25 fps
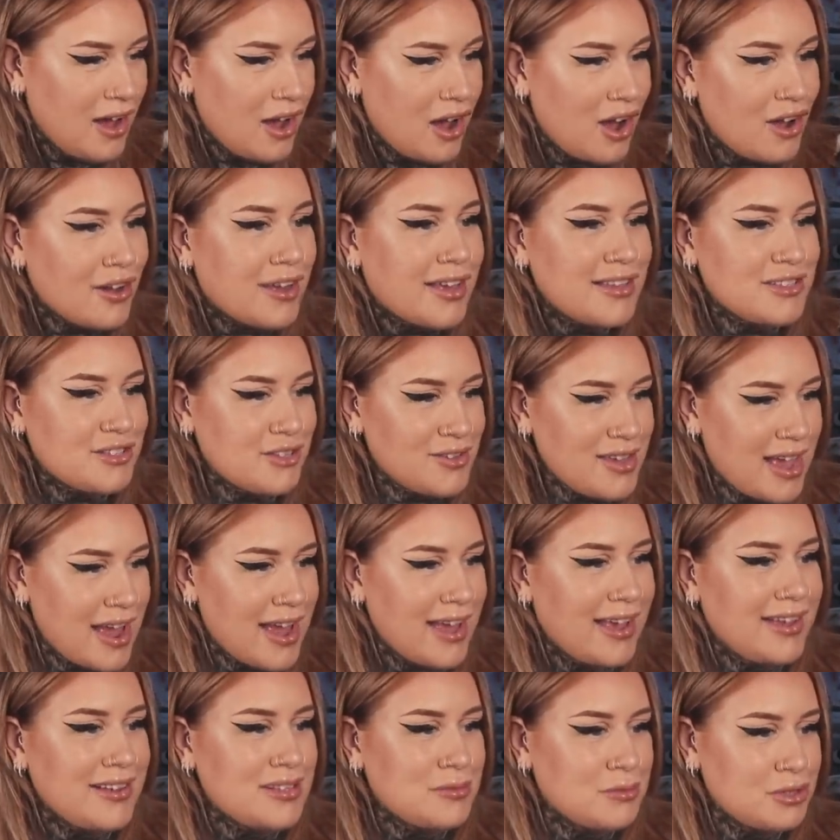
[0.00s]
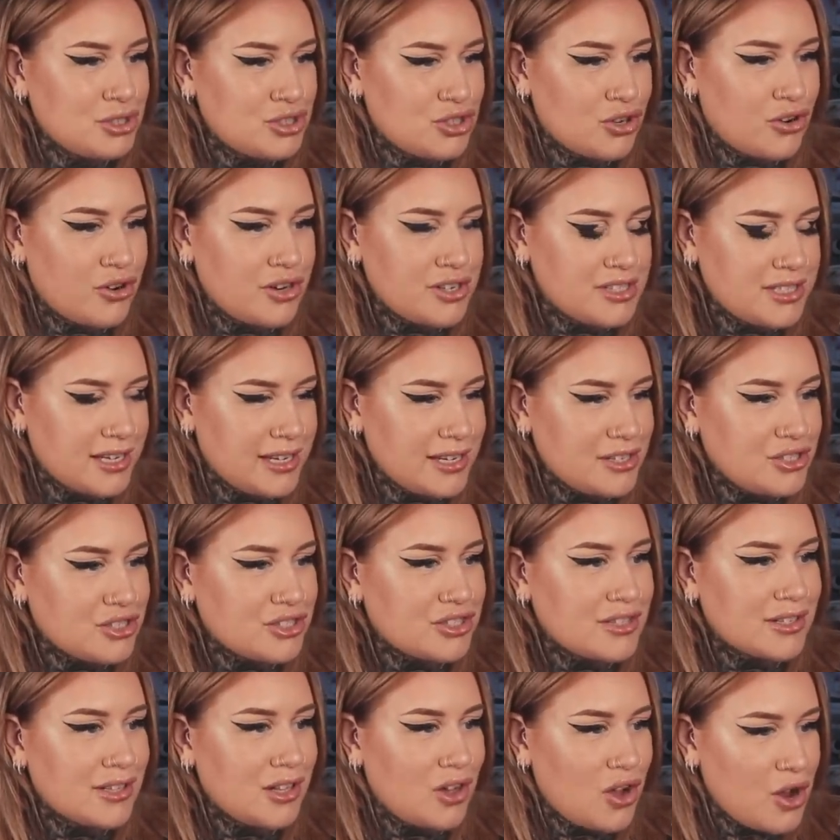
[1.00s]
okay, so yeah, it is majority
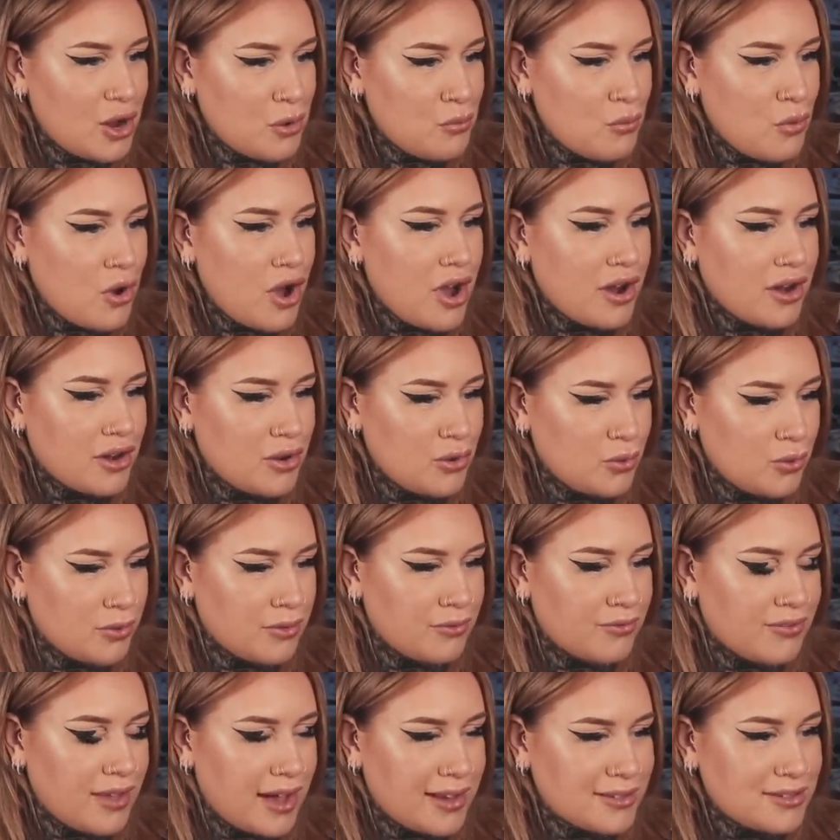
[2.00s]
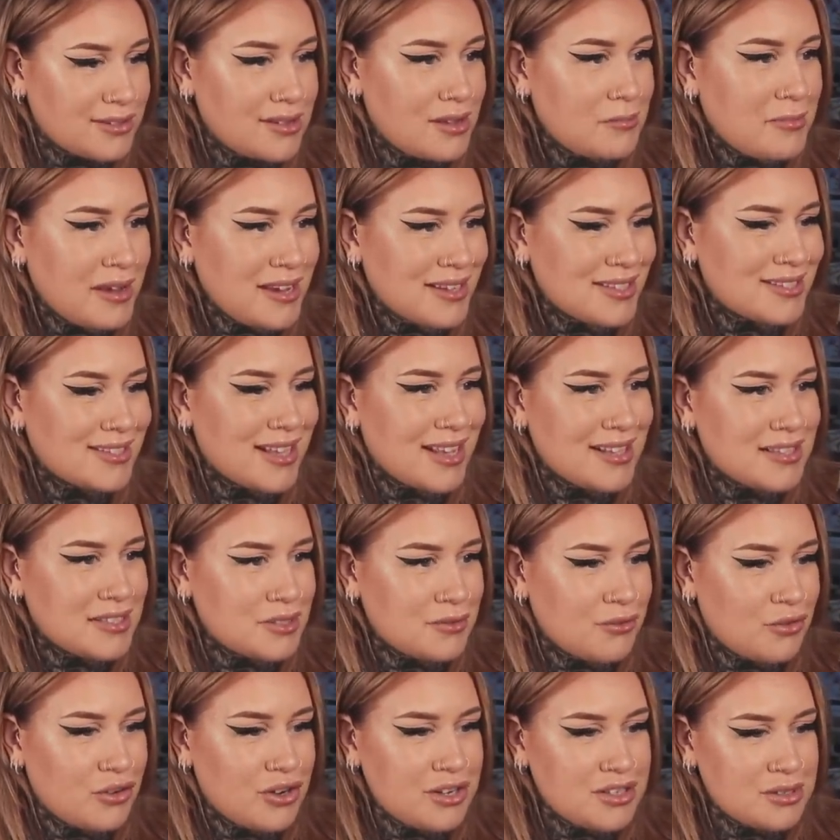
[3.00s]
just line work and all of that. So that makes
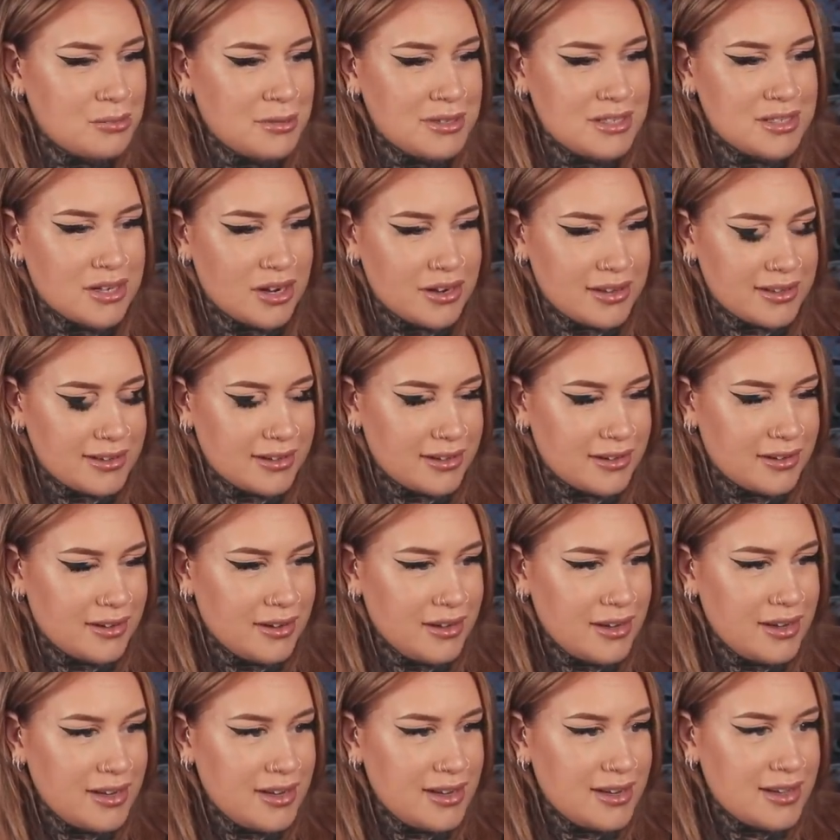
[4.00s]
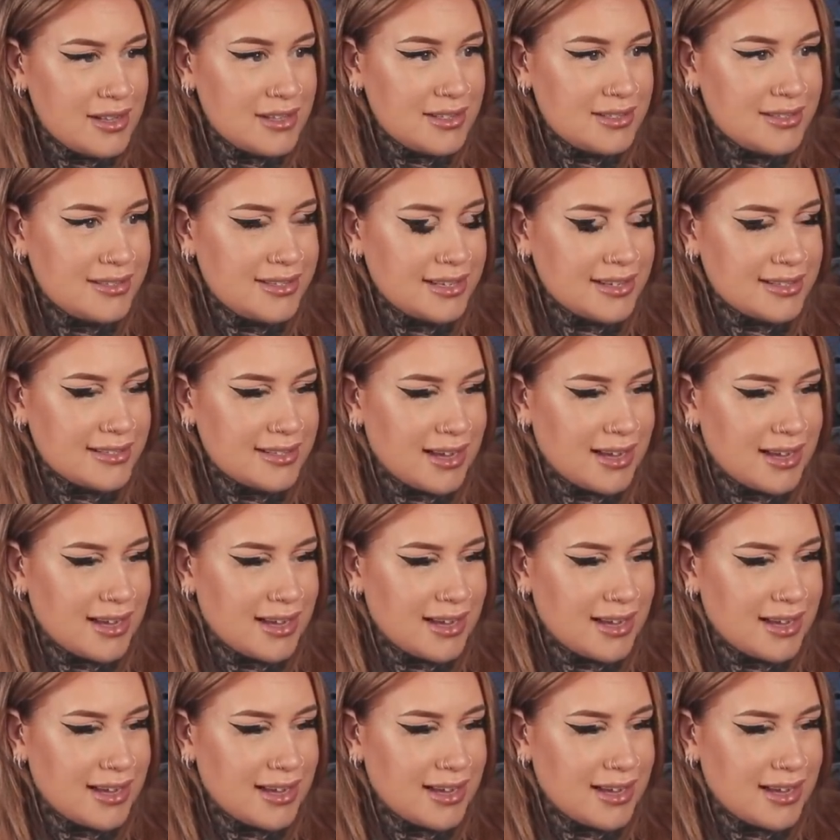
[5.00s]
sense for it to be done in six